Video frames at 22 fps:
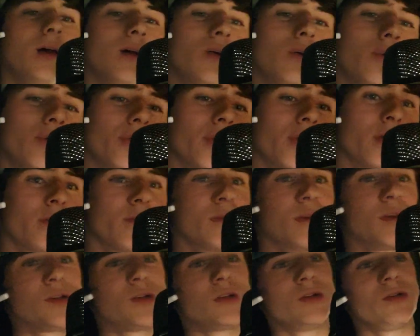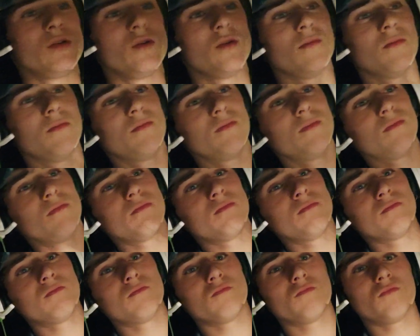Quick explanation: you
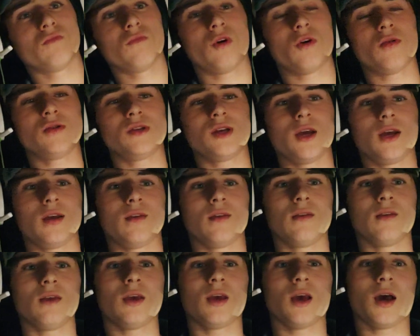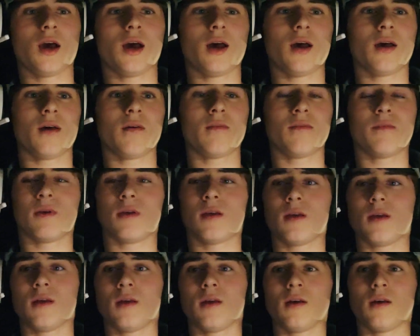rotate the
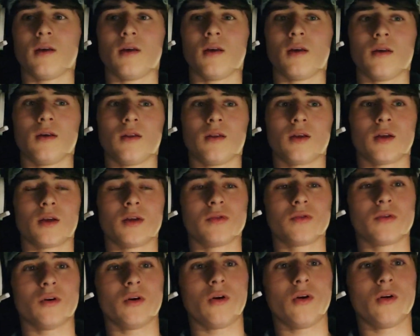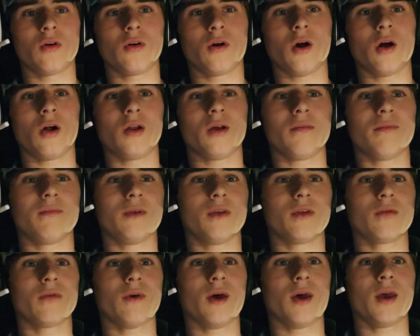control column
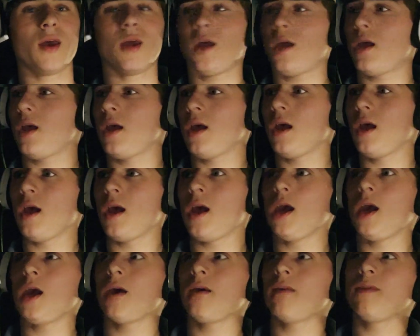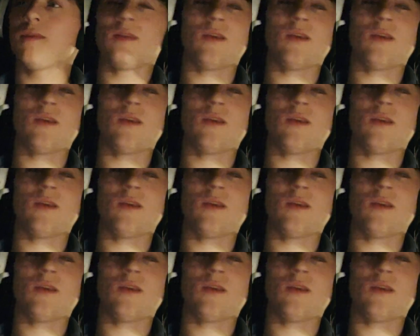this way, and